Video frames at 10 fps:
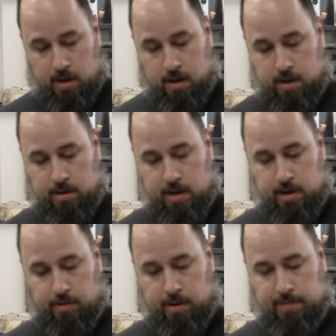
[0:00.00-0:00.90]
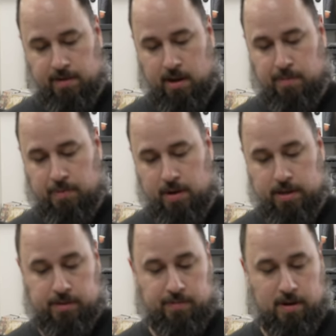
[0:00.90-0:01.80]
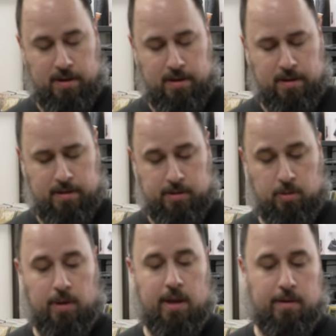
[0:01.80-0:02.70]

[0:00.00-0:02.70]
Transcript: 180 gram vinyl press from so